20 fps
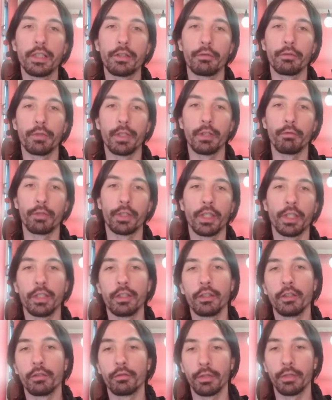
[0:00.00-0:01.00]
So we are working
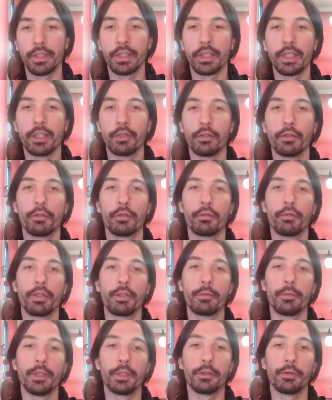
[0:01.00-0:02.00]
the grayscale cooccurrence
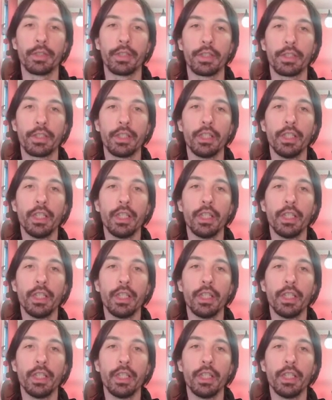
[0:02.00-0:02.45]
matrix,